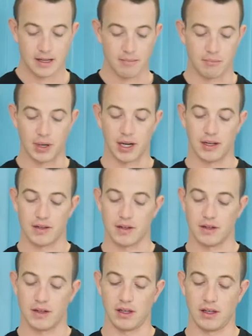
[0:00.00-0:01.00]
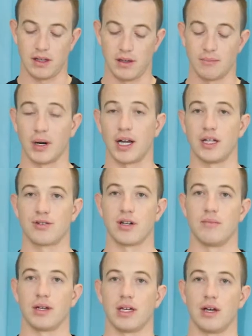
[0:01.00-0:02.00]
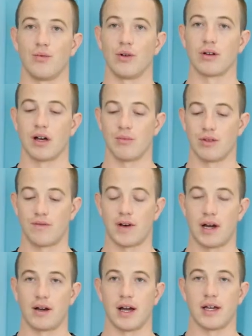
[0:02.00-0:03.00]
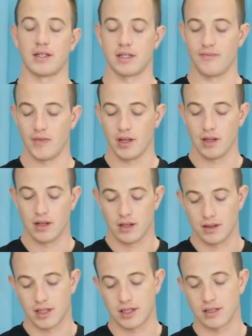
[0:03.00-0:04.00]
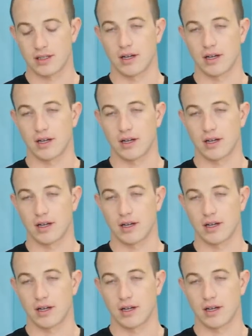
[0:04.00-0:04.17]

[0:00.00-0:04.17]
but the body treatment kit will come with Fire and Ice. This is